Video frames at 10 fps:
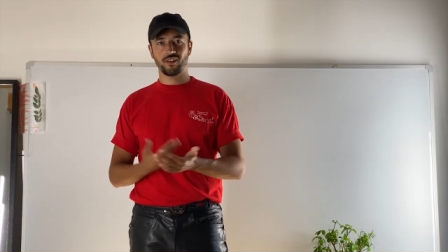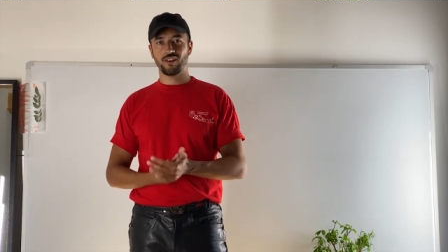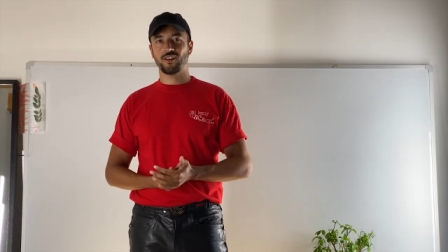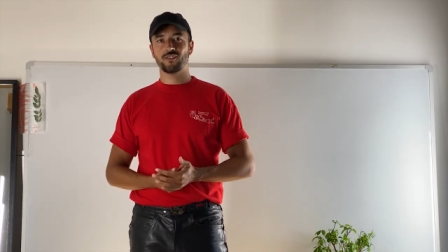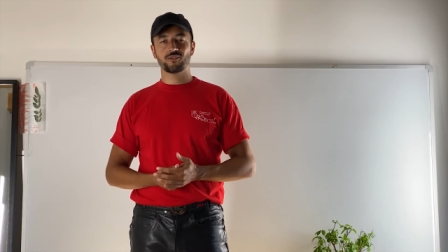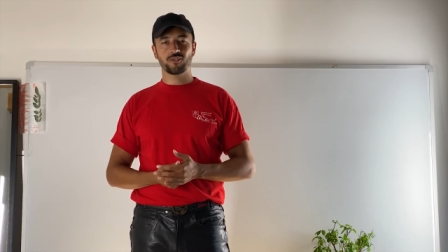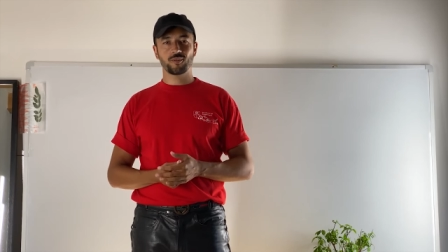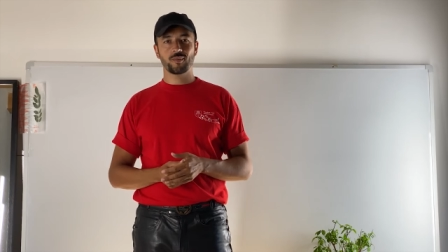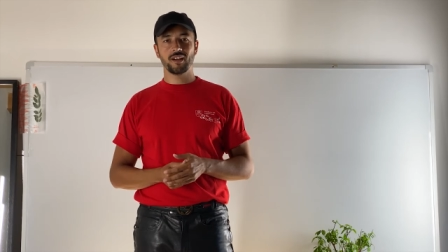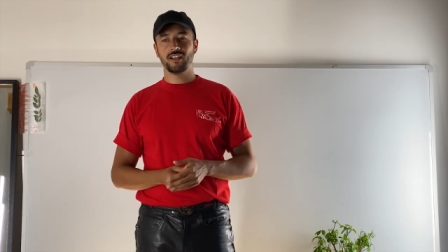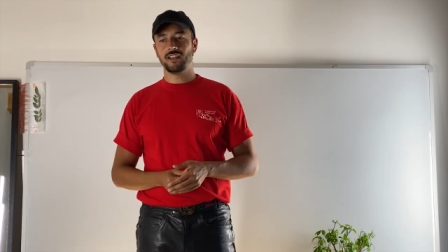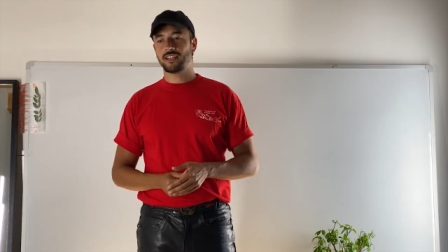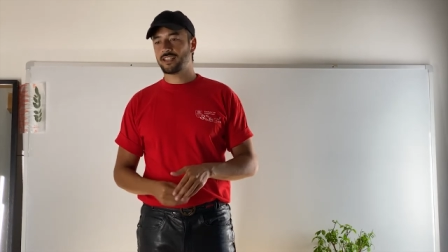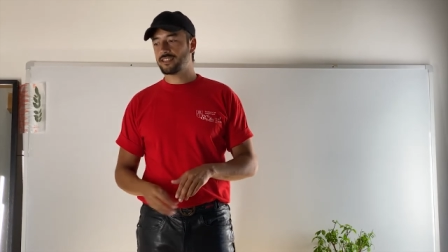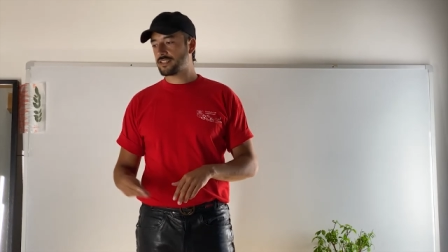uh, YouTube
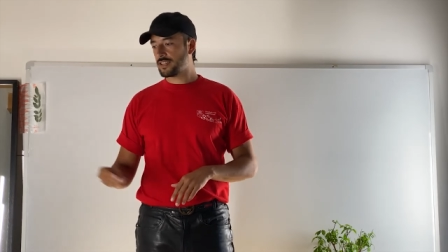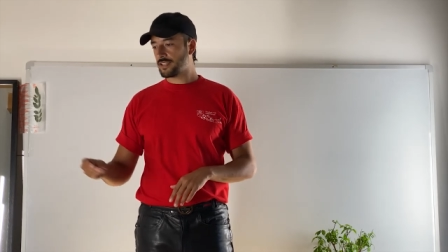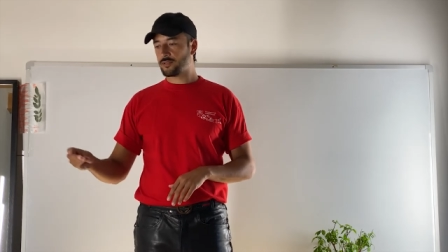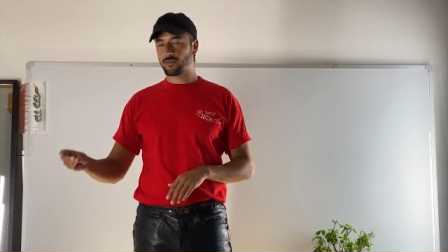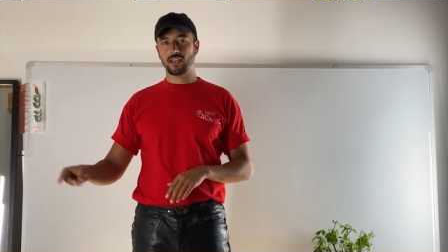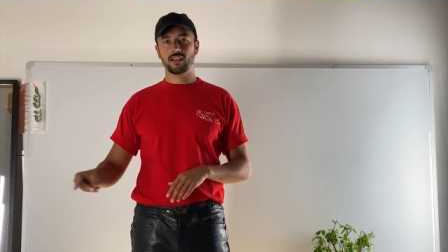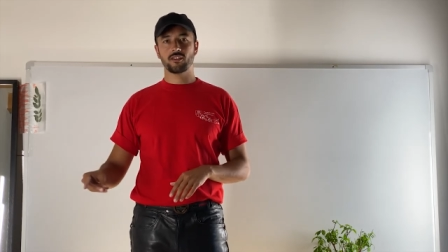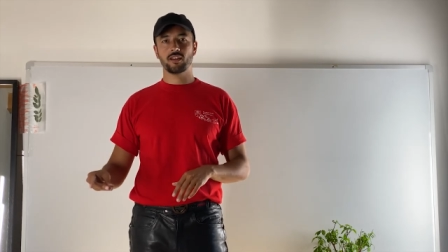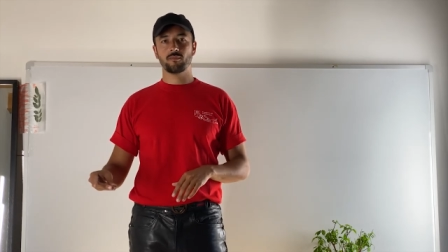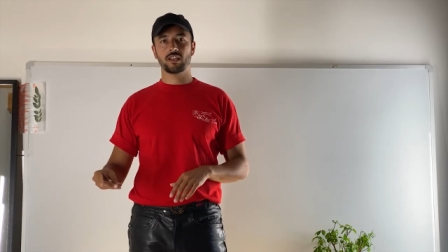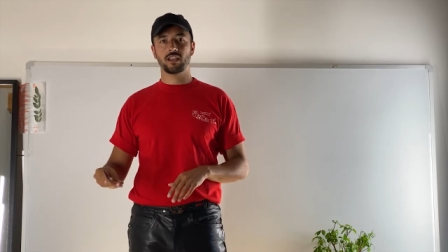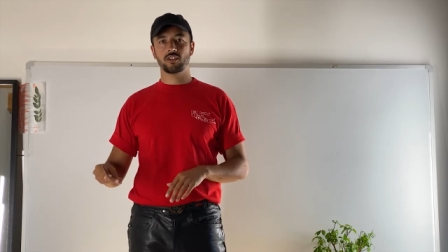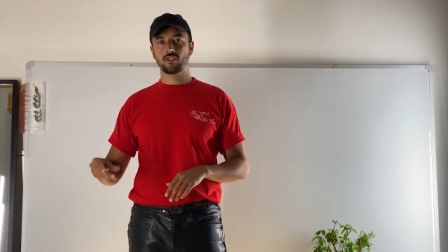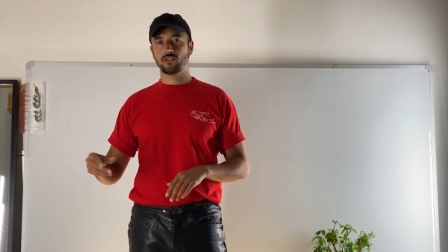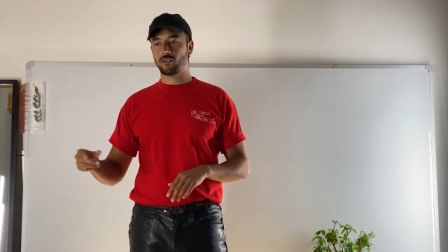can decide to take an
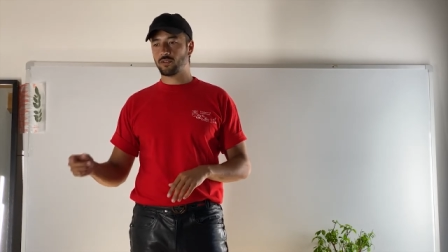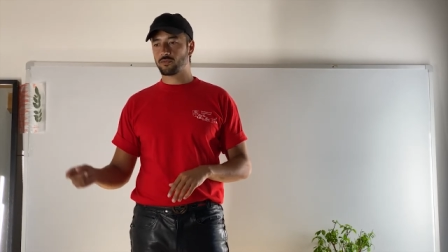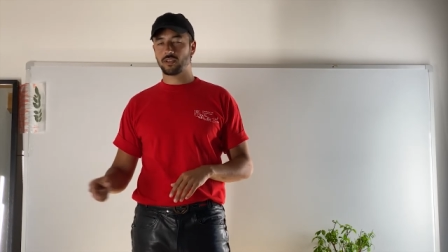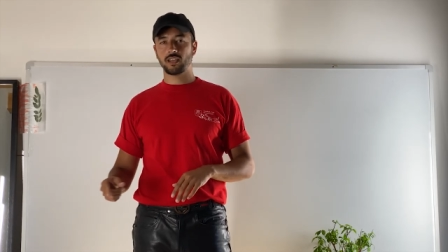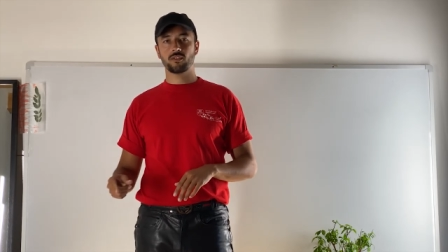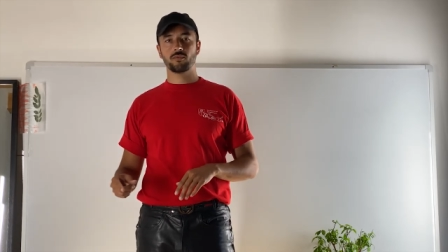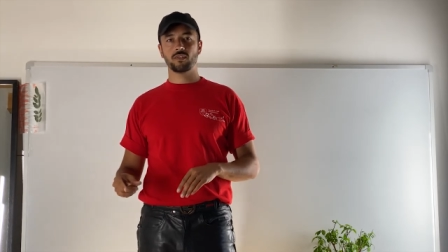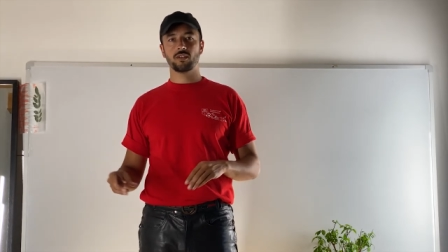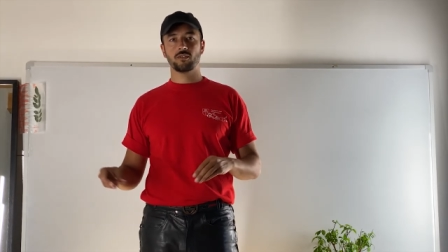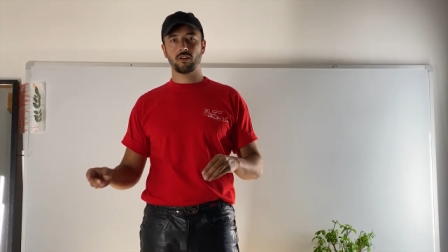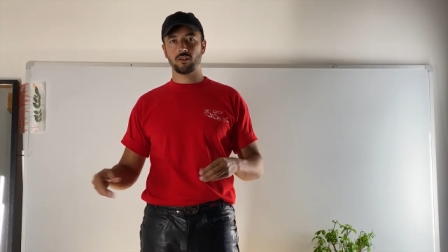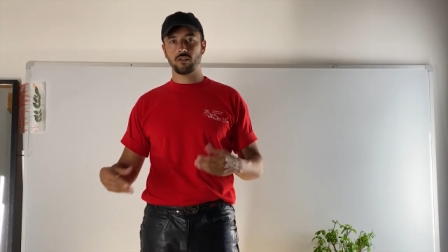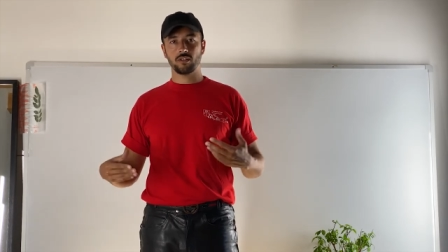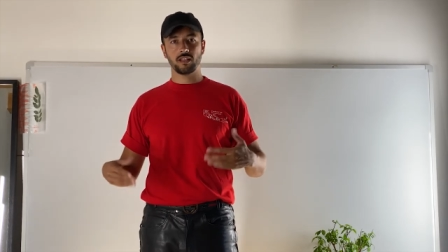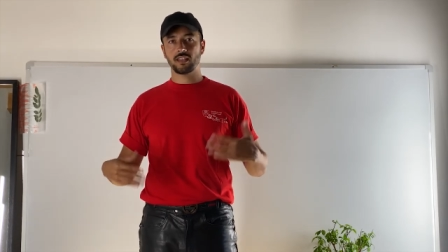application or to take a video or
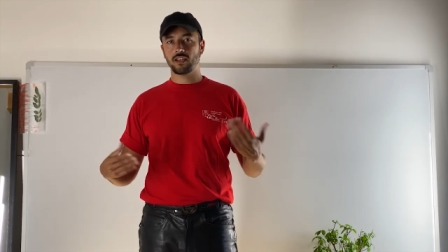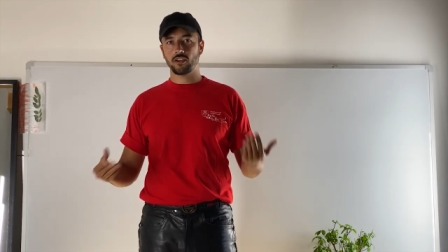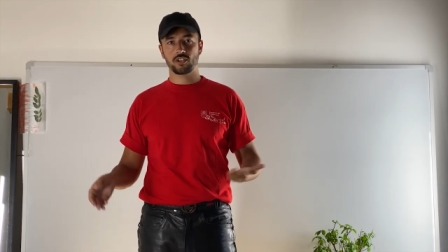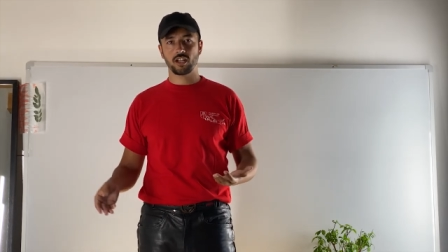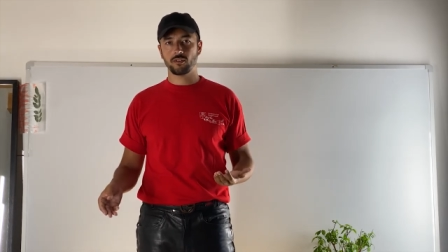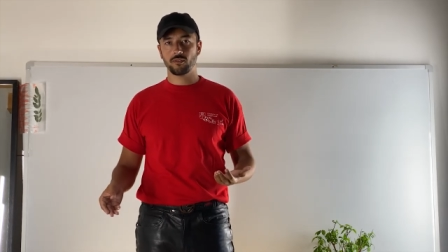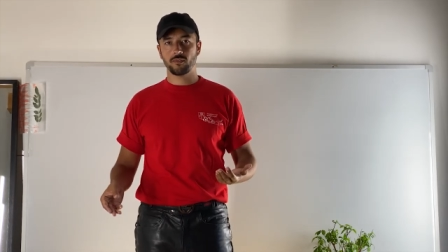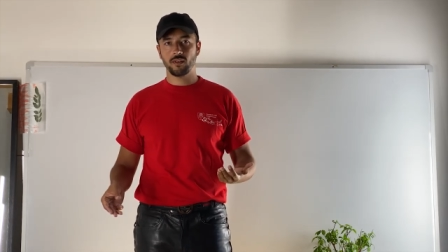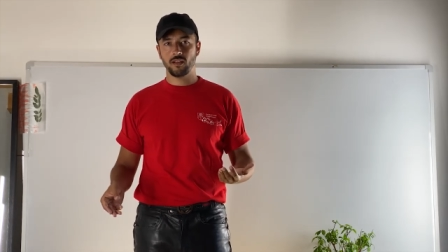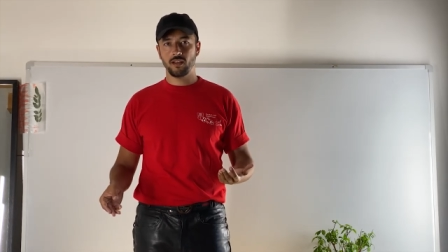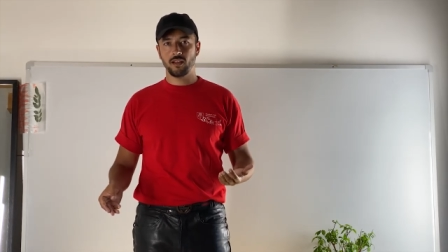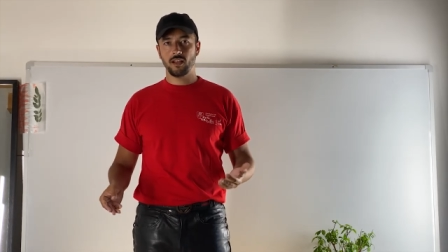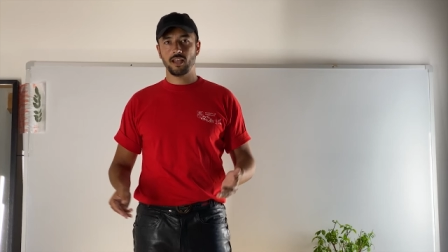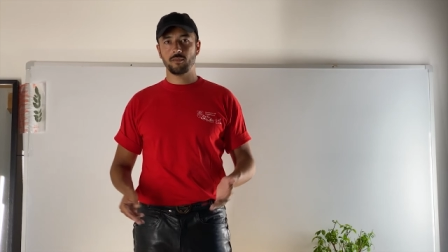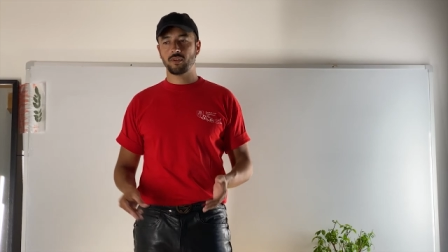an entire channel
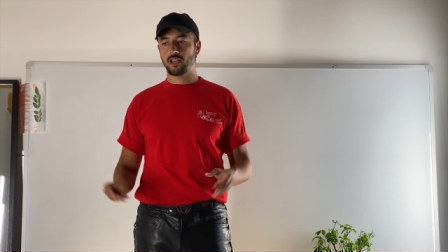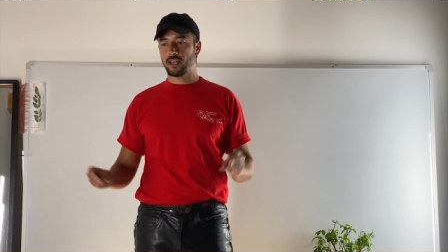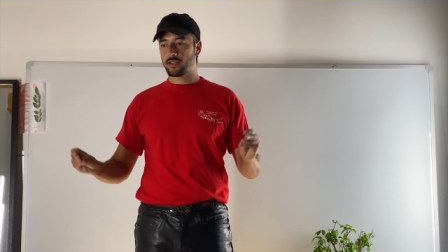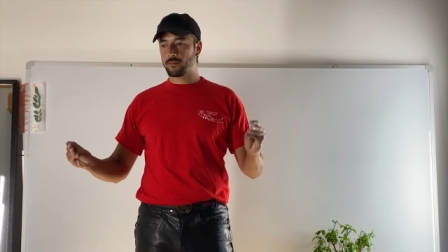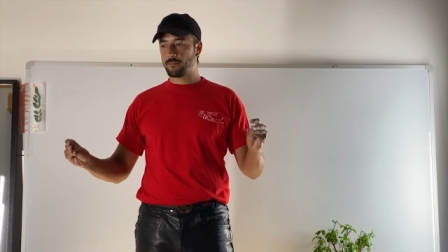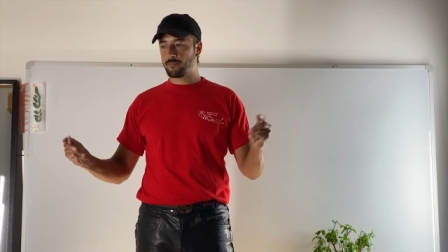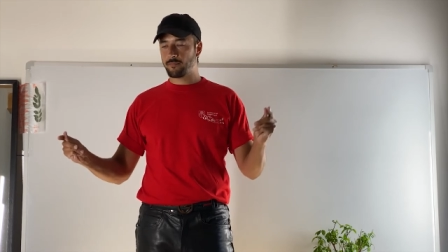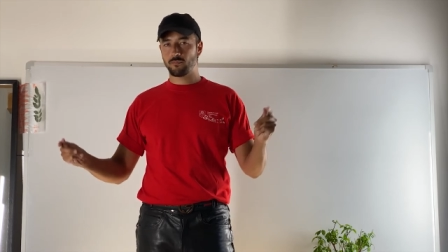and be like,